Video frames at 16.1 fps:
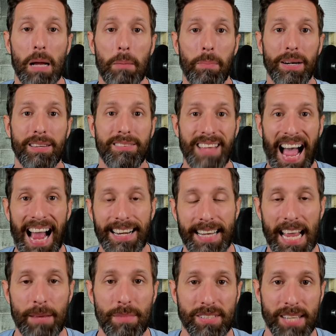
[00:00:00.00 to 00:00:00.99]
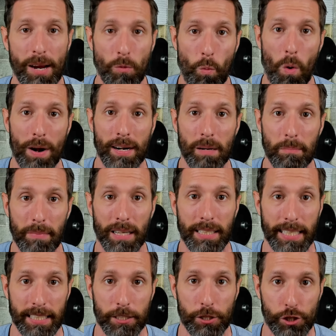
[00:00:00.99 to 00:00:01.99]
But that game is a one in a
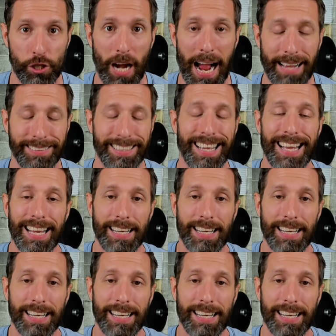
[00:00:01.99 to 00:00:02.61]
million shot.